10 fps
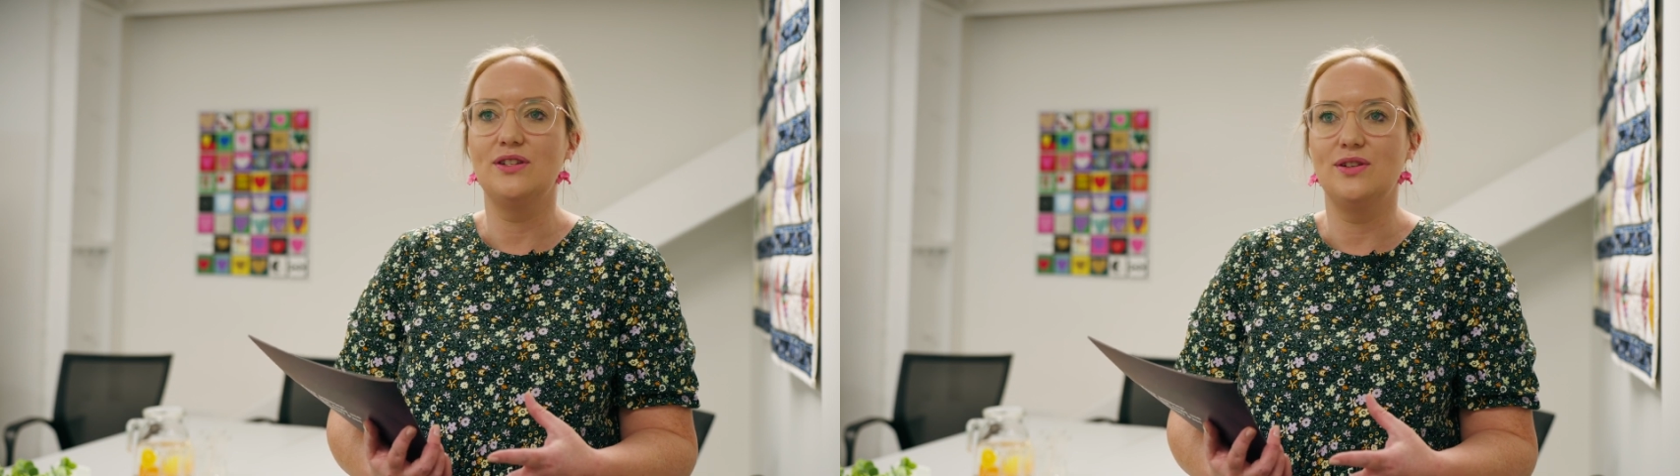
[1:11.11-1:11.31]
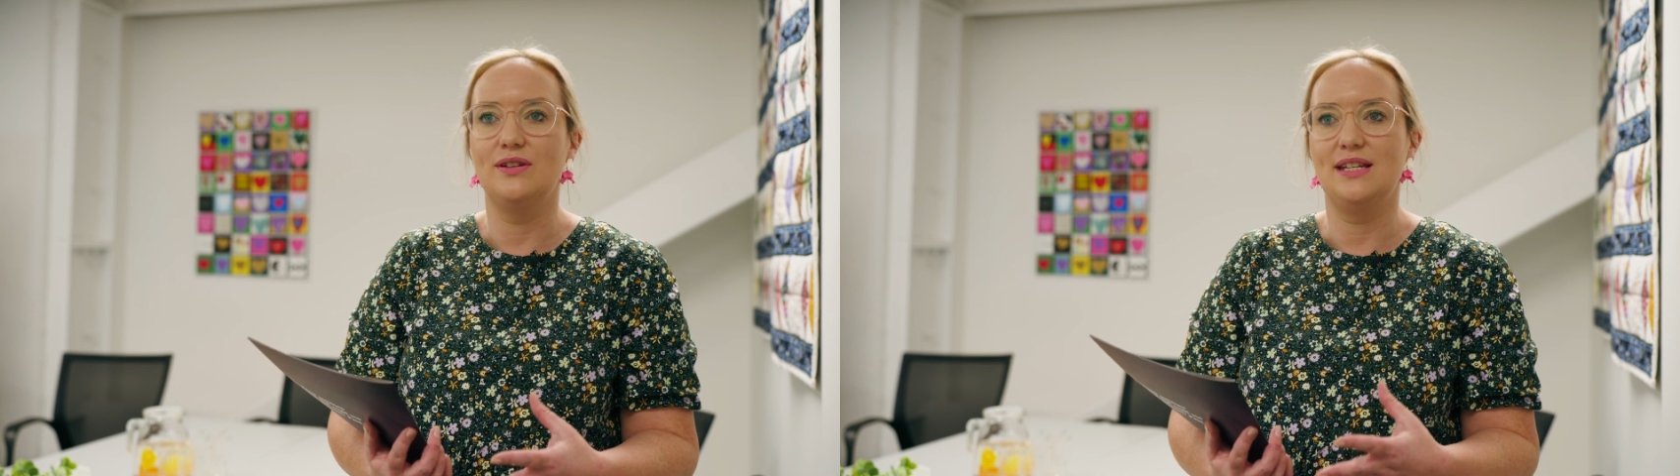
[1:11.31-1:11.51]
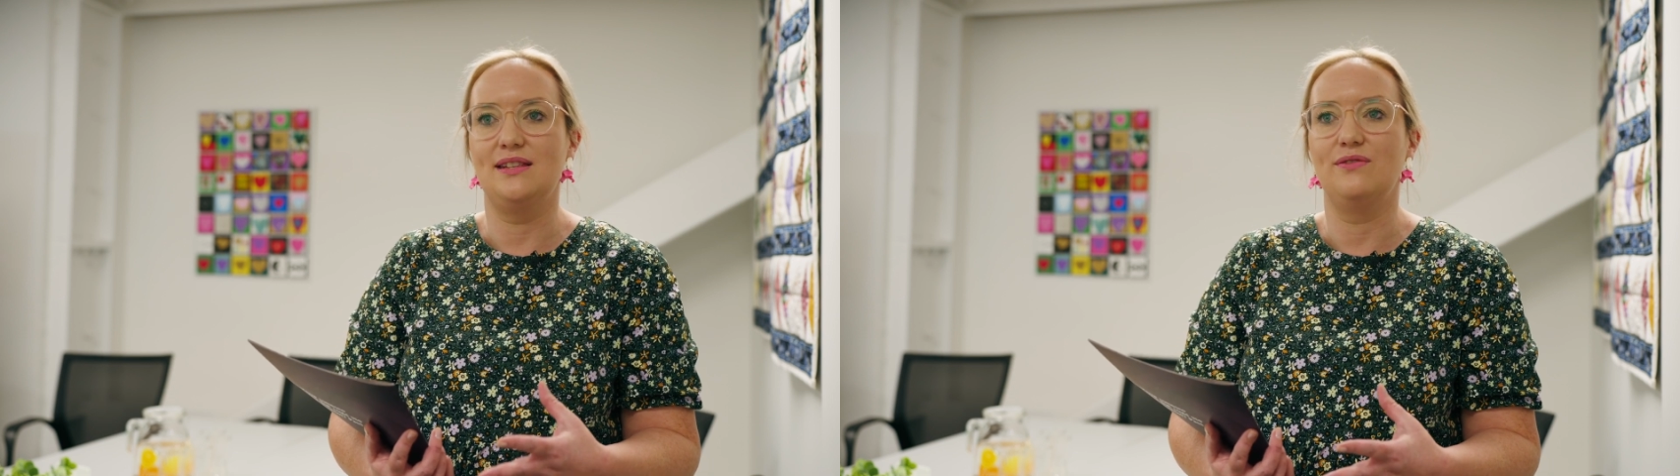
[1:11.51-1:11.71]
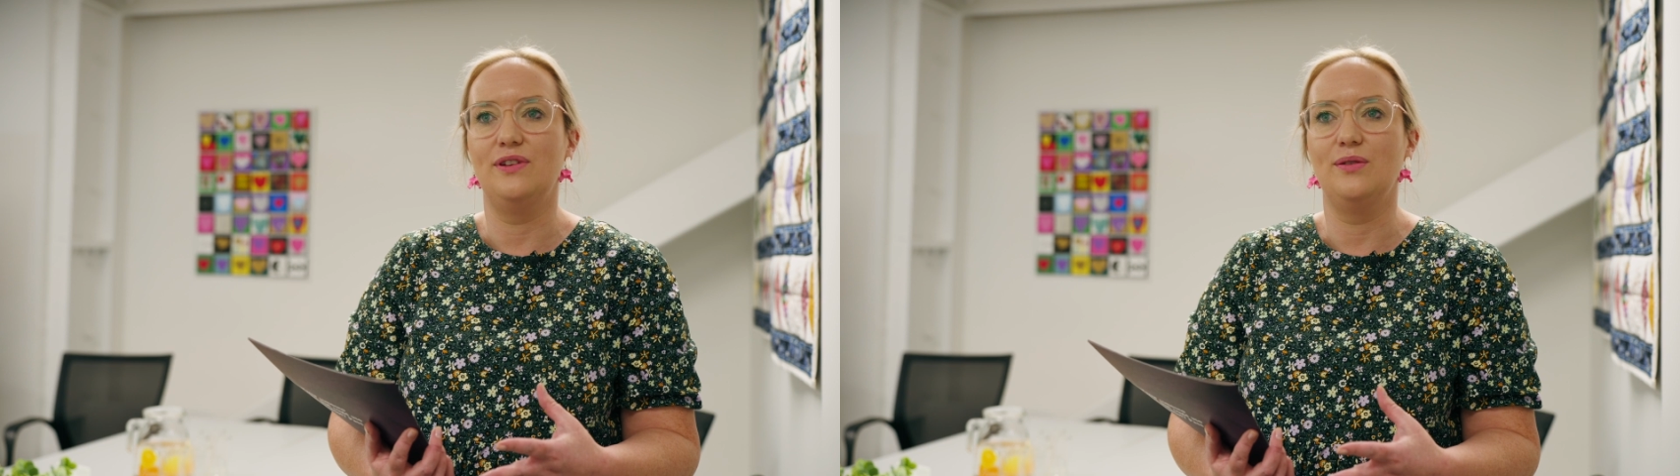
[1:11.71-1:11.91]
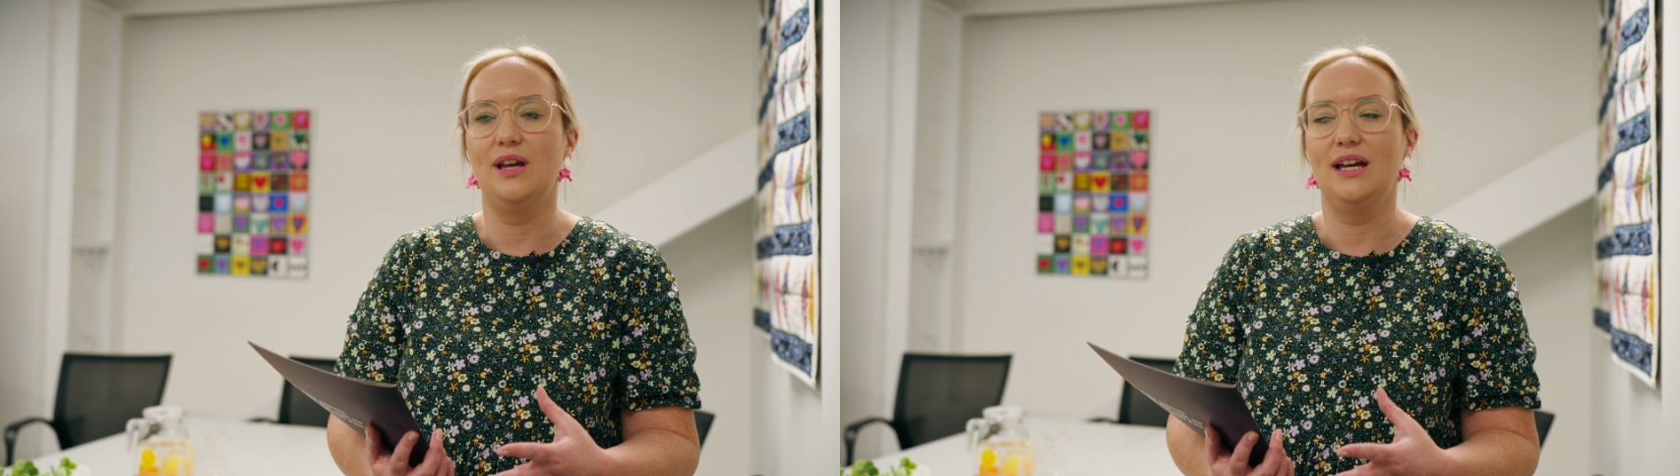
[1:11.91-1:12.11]
so it doesn't
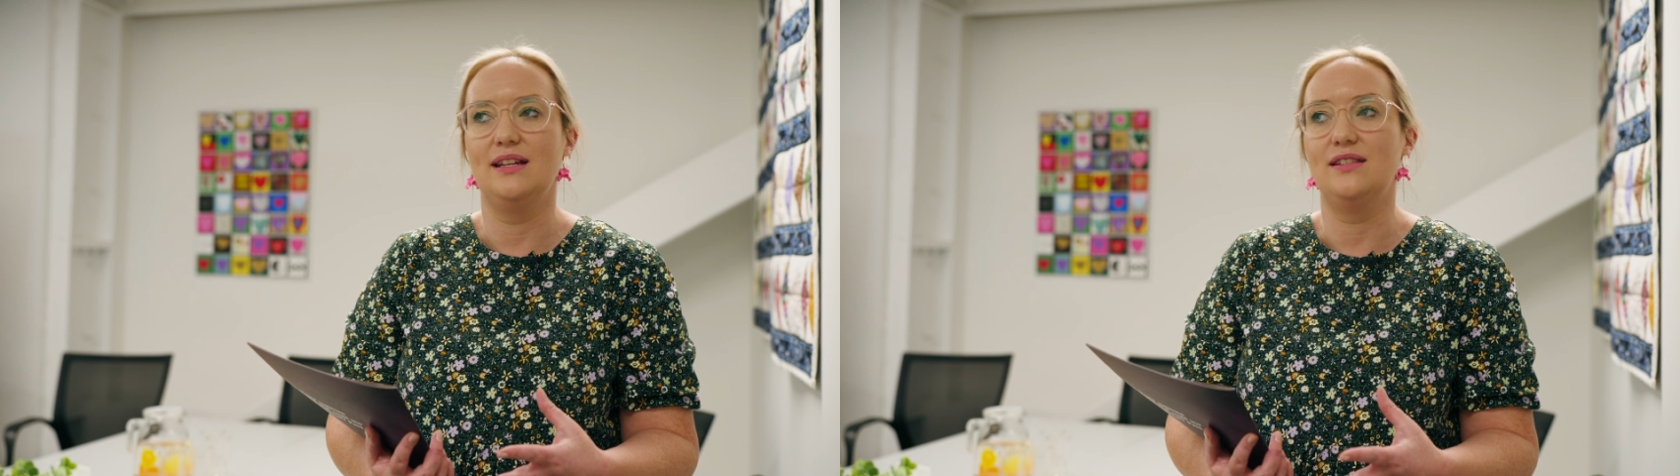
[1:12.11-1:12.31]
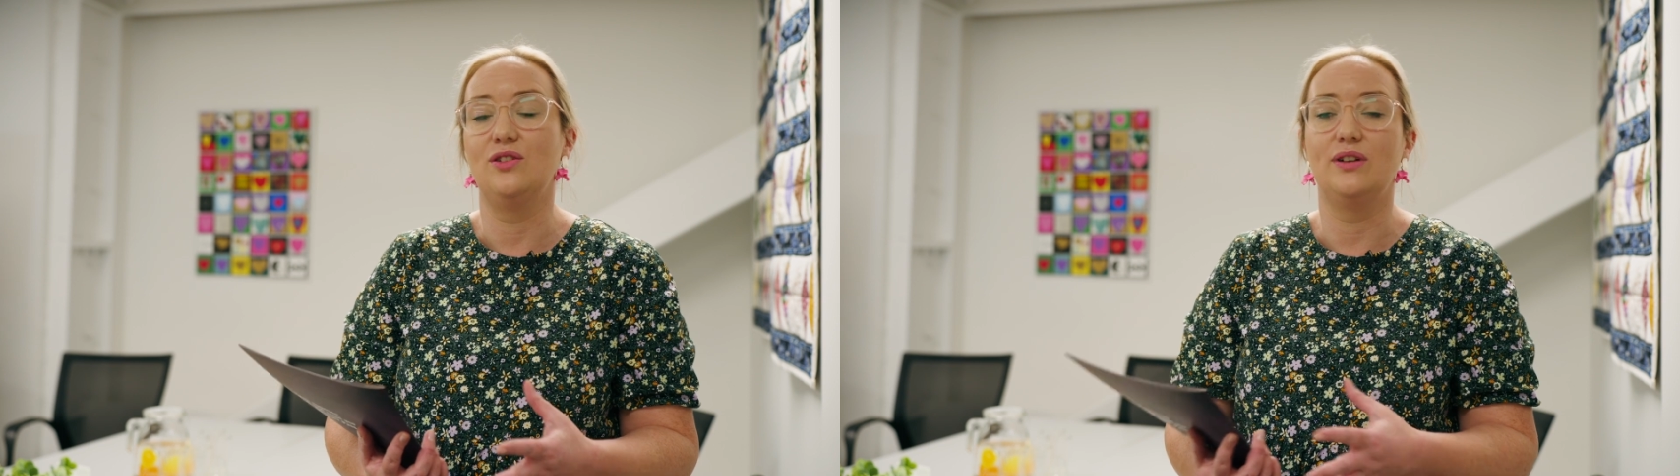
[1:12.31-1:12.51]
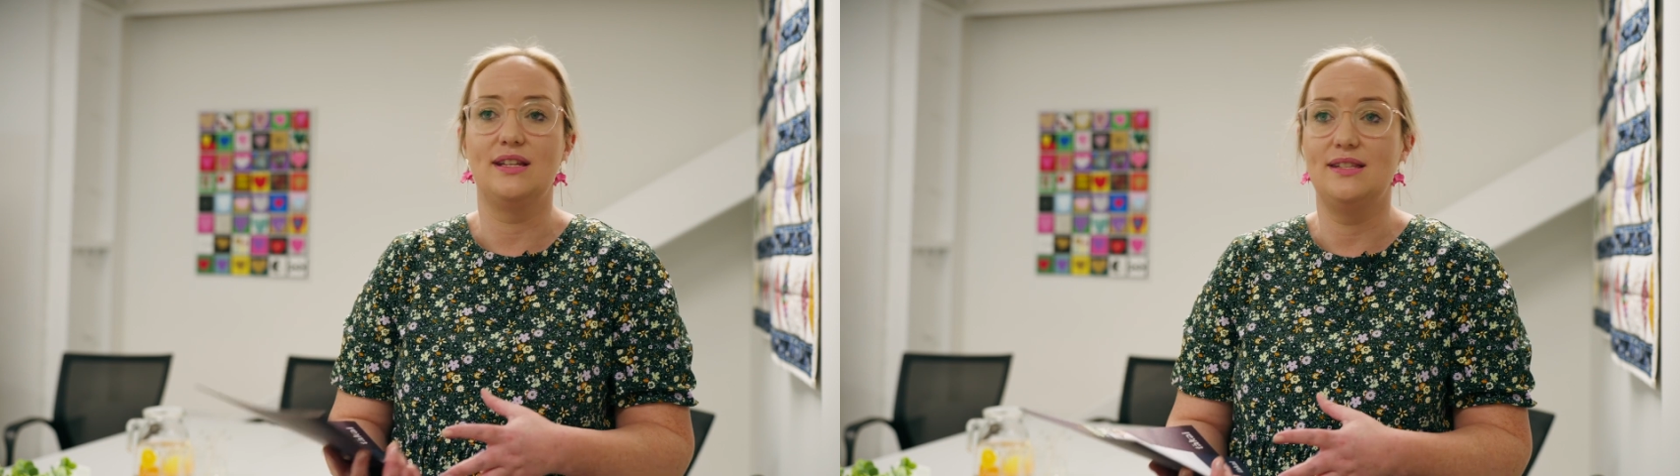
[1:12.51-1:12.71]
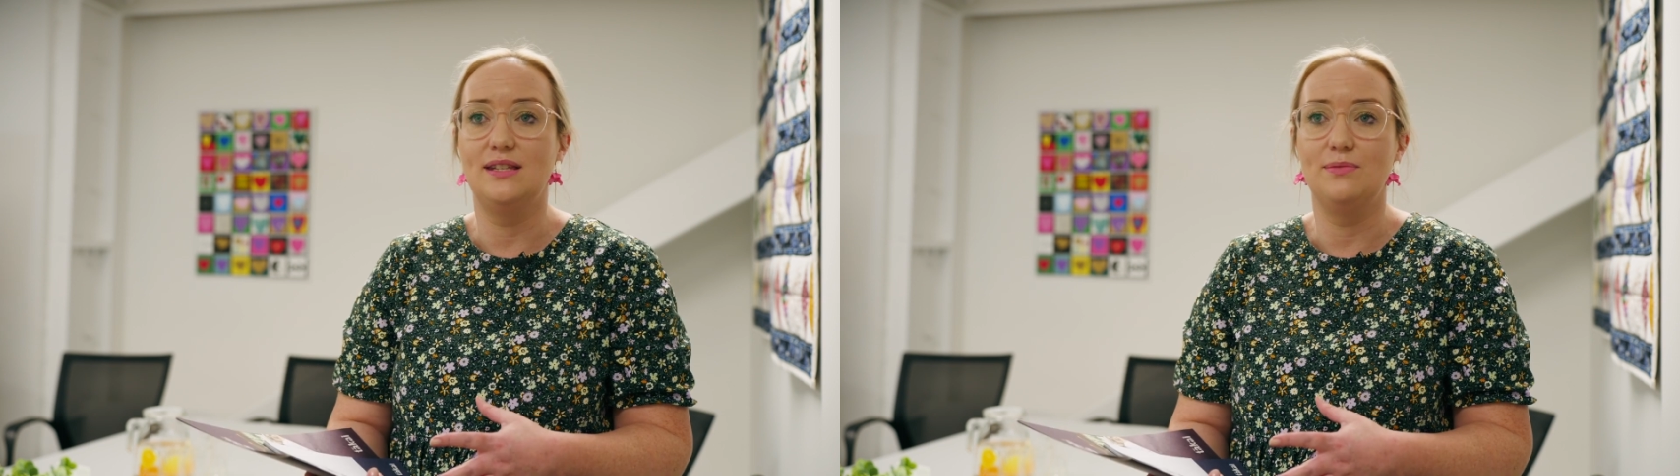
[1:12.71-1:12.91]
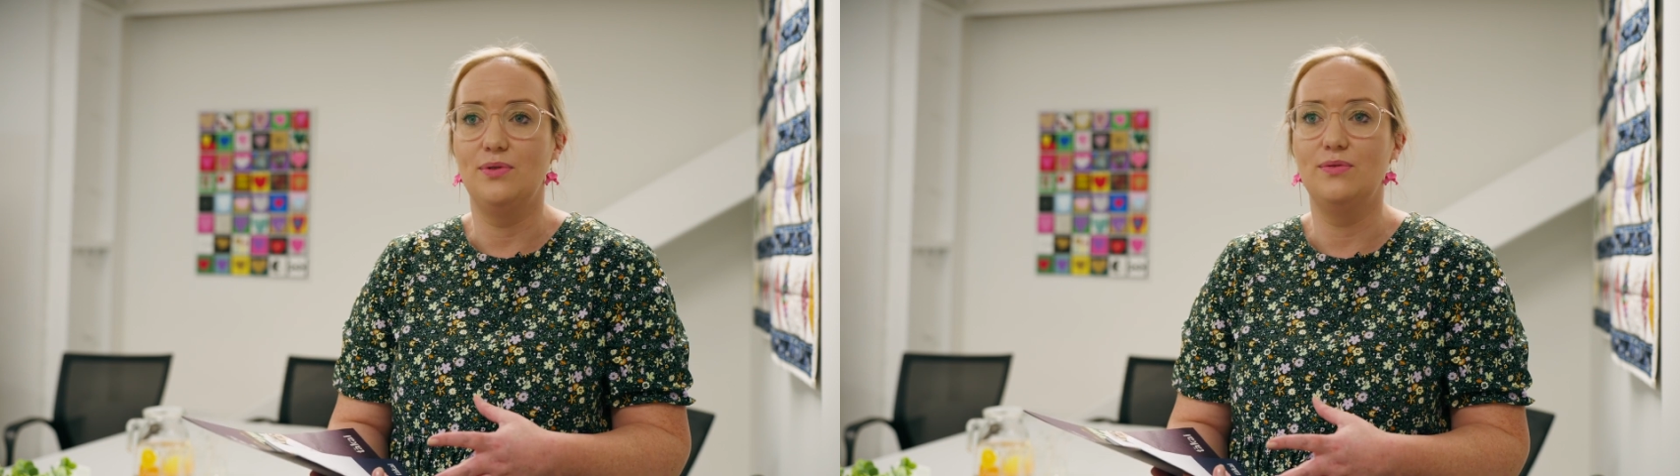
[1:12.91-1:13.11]
feel like it's not
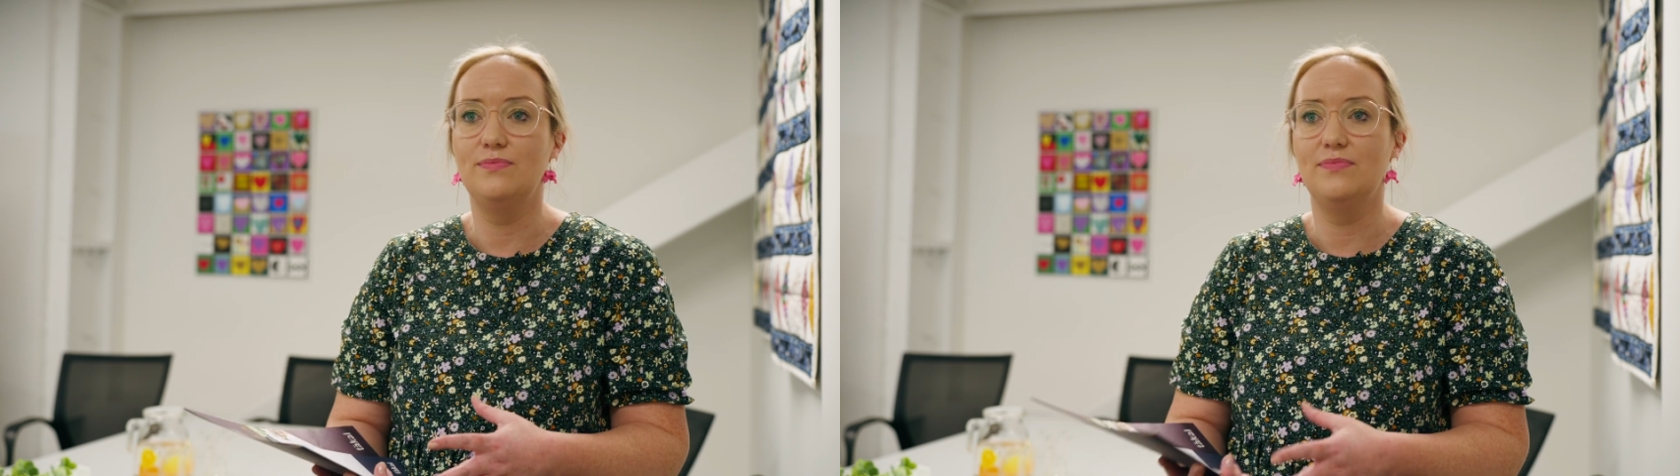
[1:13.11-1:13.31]
accessible.